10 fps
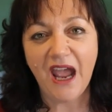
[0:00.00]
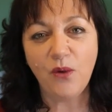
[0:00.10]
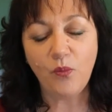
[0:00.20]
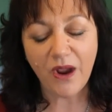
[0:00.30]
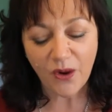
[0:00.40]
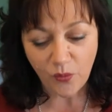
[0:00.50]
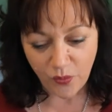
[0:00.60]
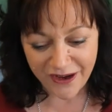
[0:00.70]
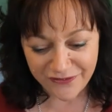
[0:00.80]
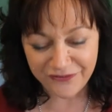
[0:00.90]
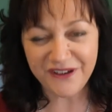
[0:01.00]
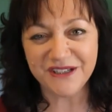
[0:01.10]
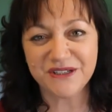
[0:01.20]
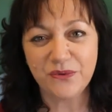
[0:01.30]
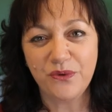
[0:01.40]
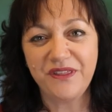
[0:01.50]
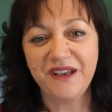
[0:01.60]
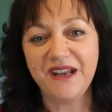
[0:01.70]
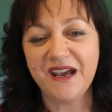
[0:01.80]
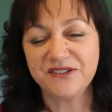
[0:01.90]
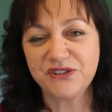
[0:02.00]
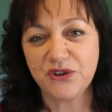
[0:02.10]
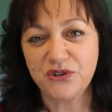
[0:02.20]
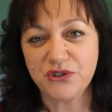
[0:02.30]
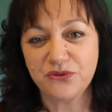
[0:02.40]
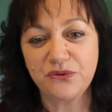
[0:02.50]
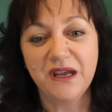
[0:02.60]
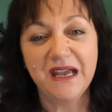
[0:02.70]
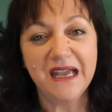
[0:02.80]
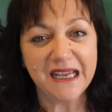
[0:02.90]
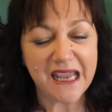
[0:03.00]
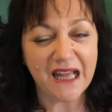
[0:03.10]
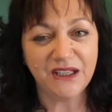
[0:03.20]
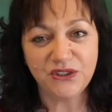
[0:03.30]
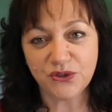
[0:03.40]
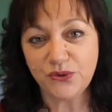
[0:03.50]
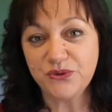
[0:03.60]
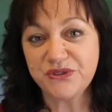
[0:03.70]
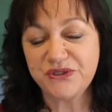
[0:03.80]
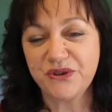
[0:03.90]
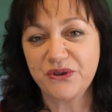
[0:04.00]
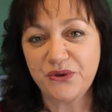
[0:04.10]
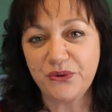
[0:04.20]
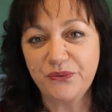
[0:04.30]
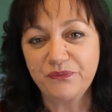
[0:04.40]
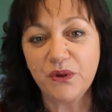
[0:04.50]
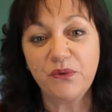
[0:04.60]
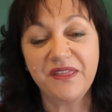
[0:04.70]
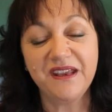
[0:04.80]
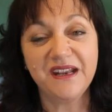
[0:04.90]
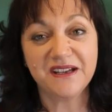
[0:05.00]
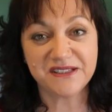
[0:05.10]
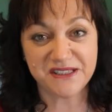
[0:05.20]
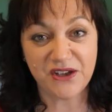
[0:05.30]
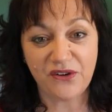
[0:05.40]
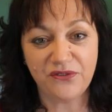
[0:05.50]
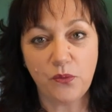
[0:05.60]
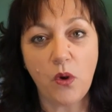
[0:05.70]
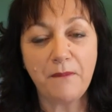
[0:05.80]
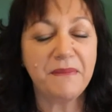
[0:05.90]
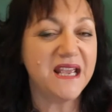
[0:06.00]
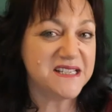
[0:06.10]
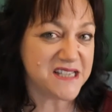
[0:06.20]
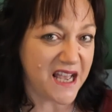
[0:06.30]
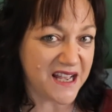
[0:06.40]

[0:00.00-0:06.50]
and where we fit within our social calendar or circle, within ourself. What makes